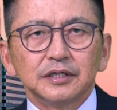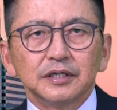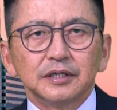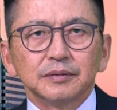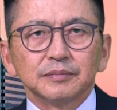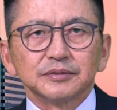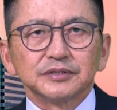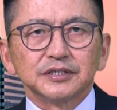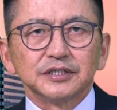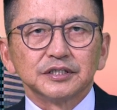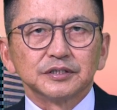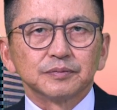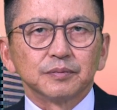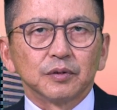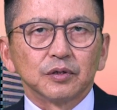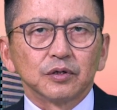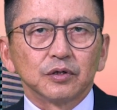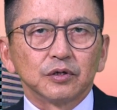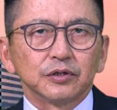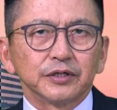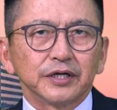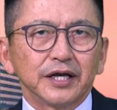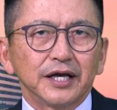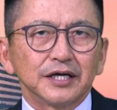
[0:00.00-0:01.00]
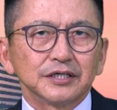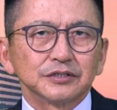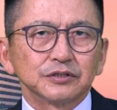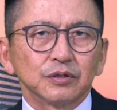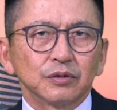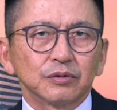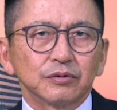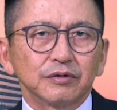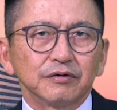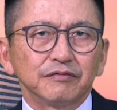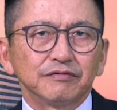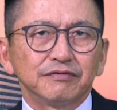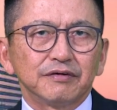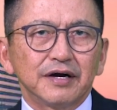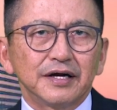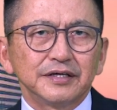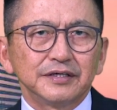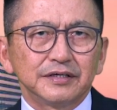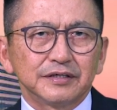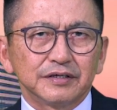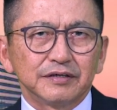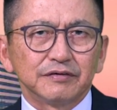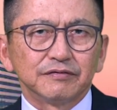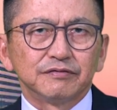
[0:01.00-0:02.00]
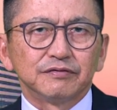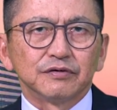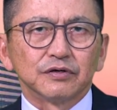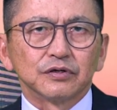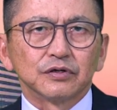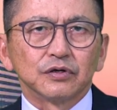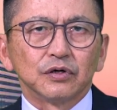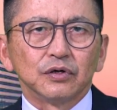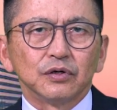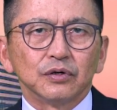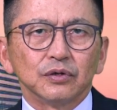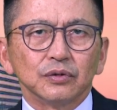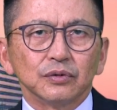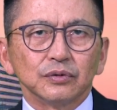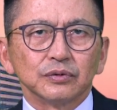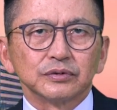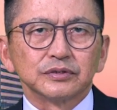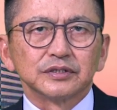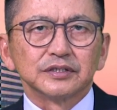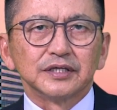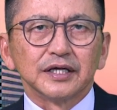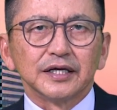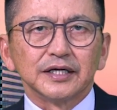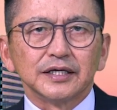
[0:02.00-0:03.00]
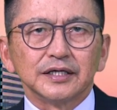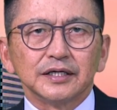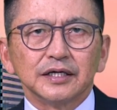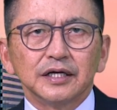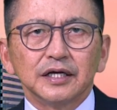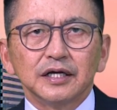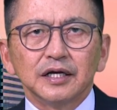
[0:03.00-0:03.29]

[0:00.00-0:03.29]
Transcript: Since Mongolia has no refinery for gold, they